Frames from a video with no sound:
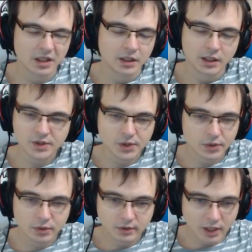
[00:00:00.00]
Let's don't
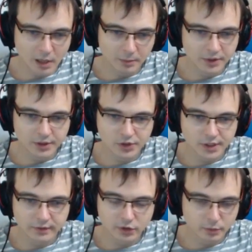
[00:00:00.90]
overhype it and just
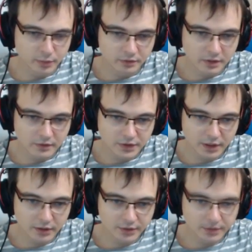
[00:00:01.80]
give it 2.5
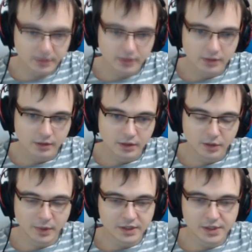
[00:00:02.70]
stars. It
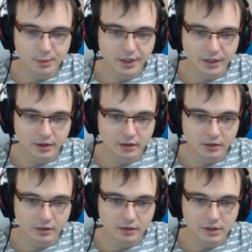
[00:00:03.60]
might seem like
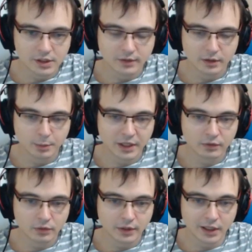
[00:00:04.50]
it's a very
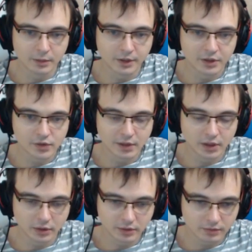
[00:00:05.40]
impactful card, but it's really
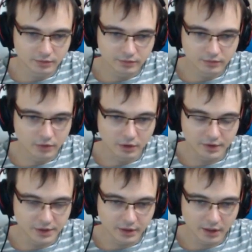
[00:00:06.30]
not always
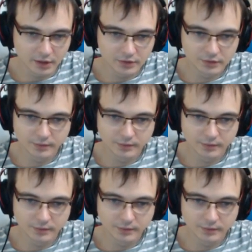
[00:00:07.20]
the case.